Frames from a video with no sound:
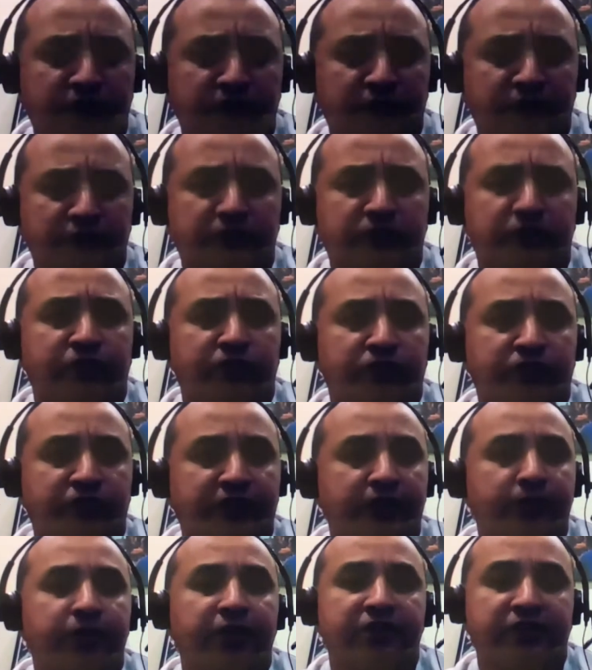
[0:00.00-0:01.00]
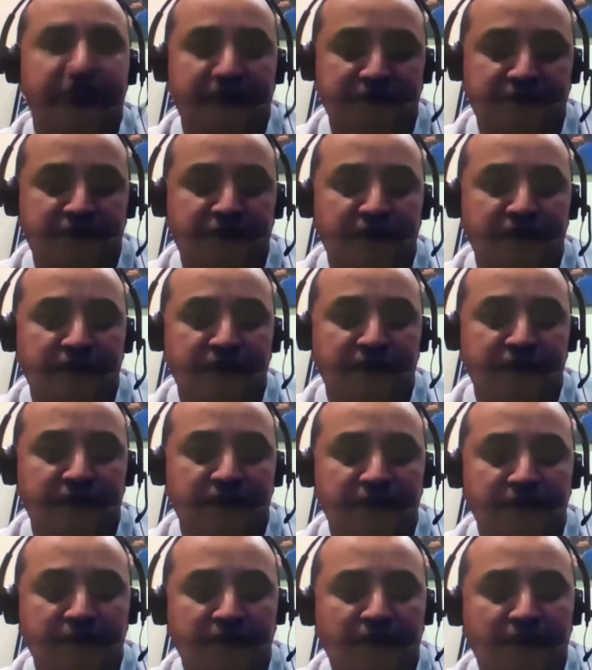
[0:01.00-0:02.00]
it is very much
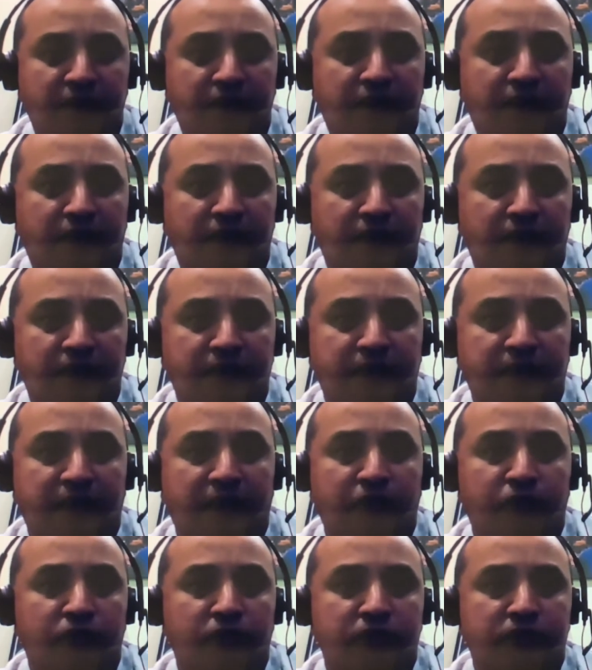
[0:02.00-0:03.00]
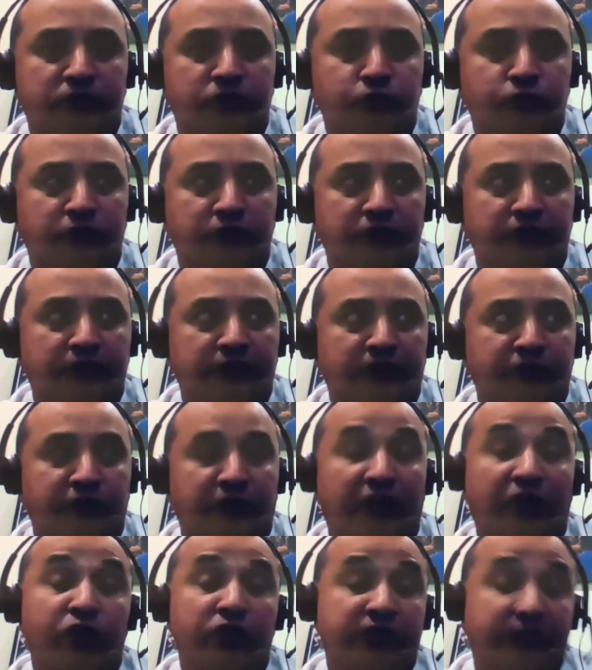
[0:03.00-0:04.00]
different than I was with when
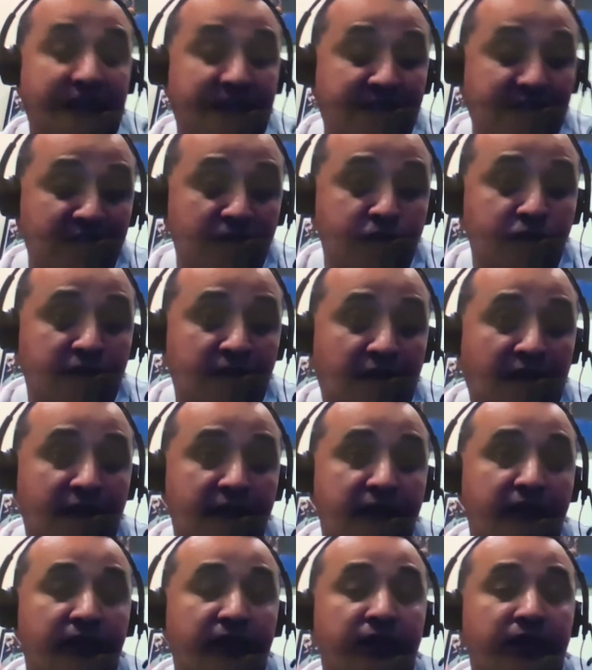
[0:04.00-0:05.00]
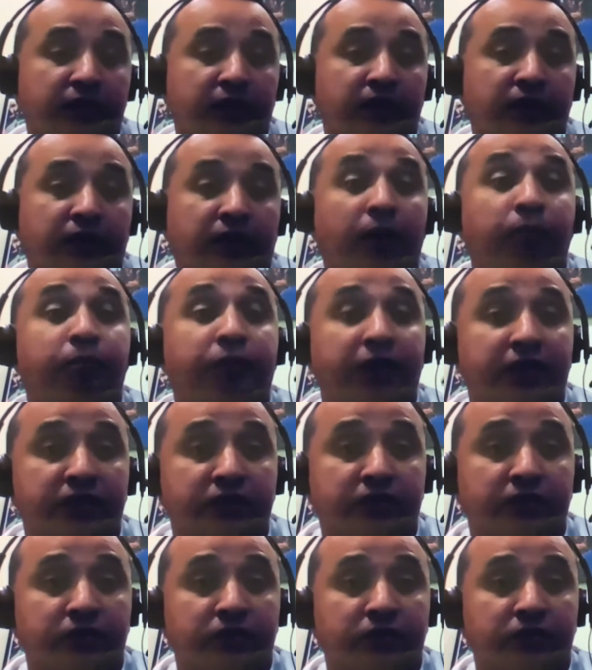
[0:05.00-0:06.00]
I was engaged with other
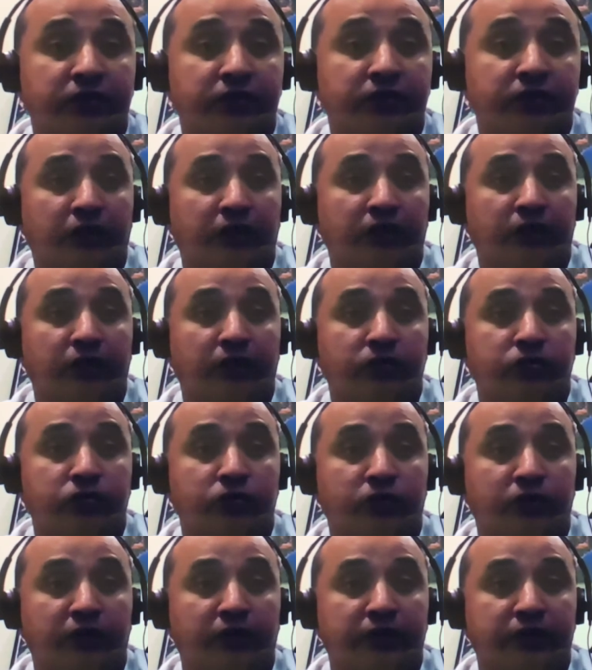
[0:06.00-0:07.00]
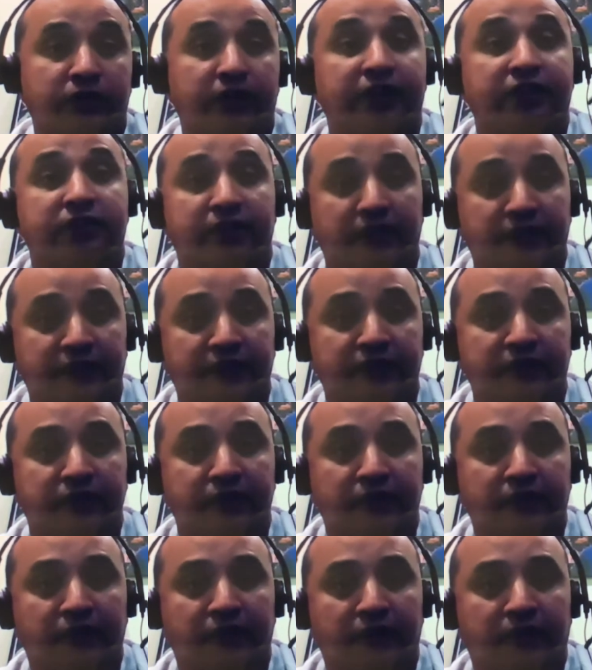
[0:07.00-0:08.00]
companies who are direct selling.
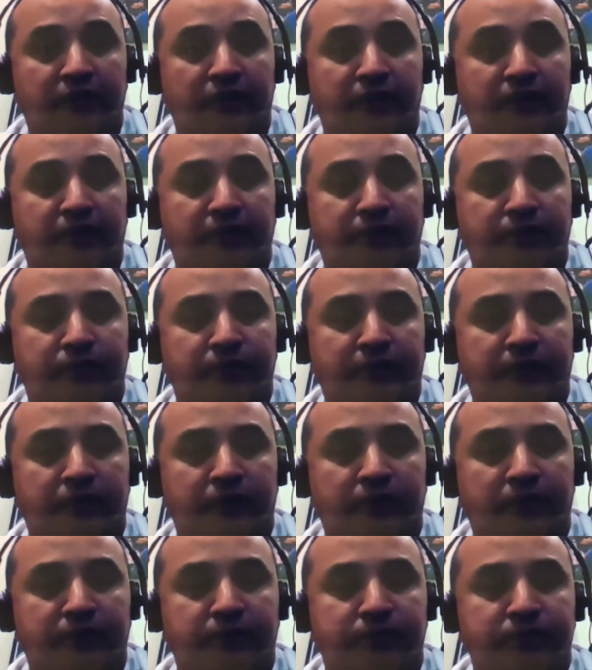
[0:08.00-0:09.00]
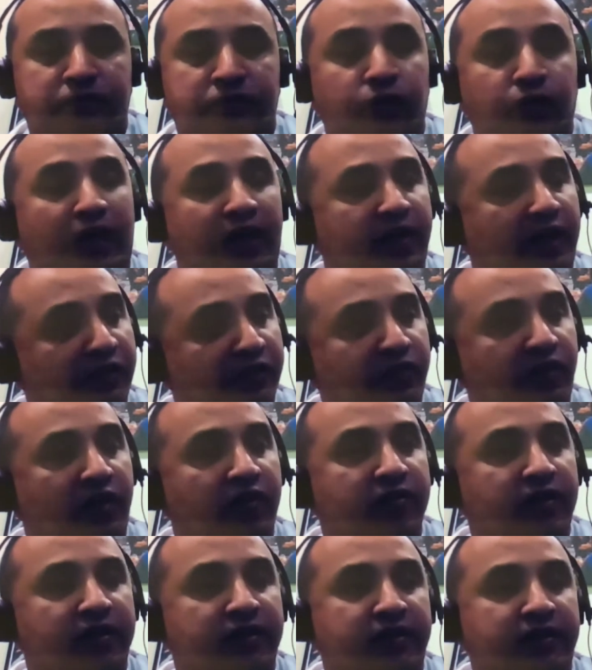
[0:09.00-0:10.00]
So I
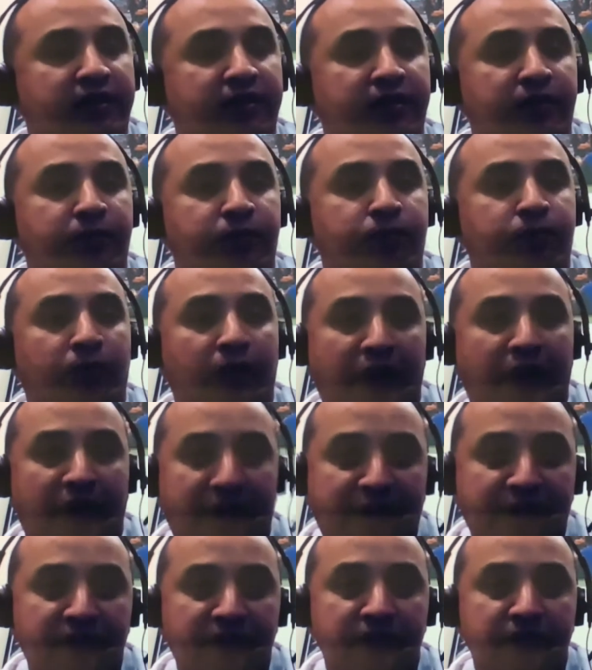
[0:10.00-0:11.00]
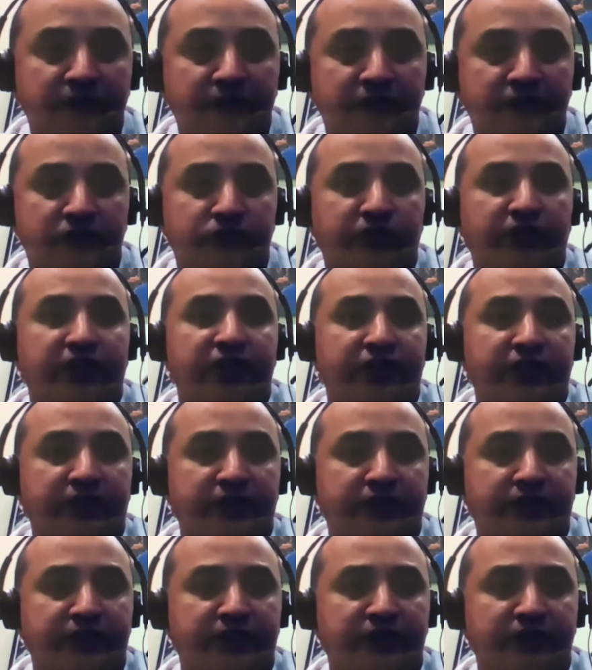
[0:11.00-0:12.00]
found that the plan is very
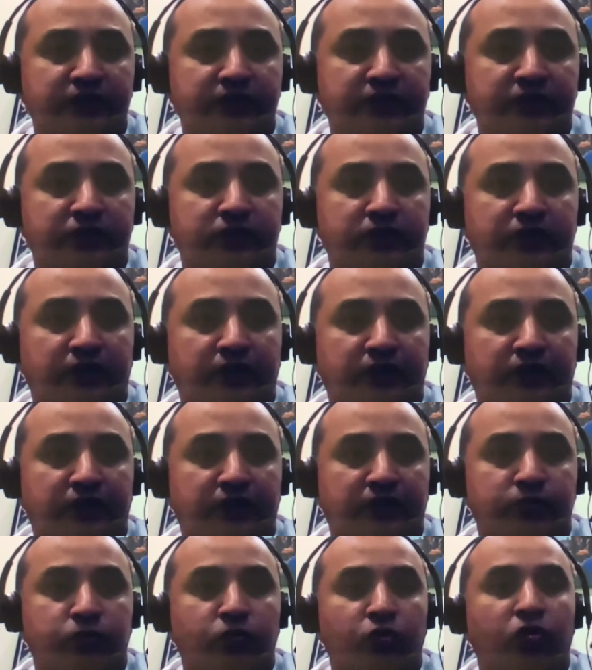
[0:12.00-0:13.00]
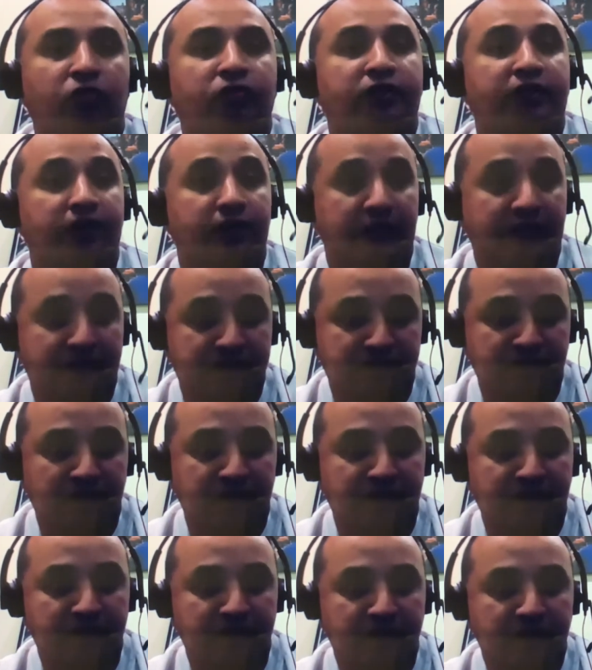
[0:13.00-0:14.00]
detailed. It's more of a direct
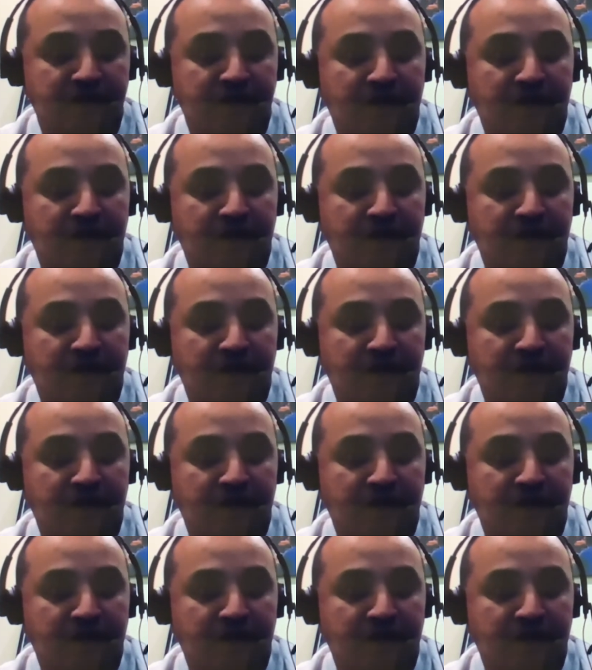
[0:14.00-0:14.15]
selling